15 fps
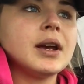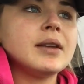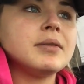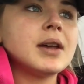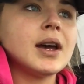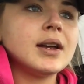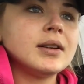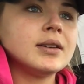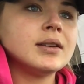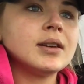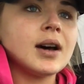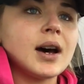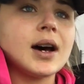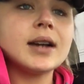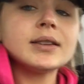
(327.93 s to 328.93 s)
and
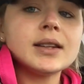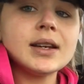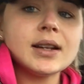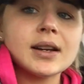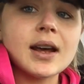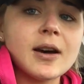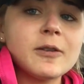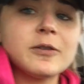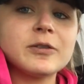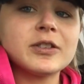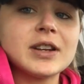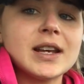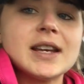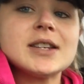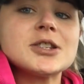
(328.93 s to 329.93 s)
then oddly enough
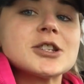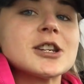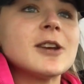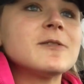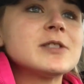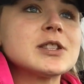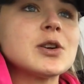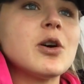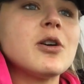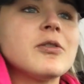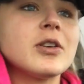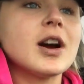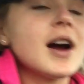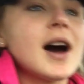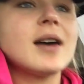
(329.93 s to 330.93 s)
his shift's
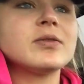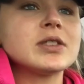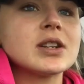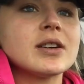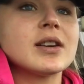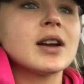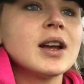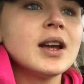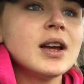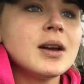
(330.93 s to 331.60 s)
over after,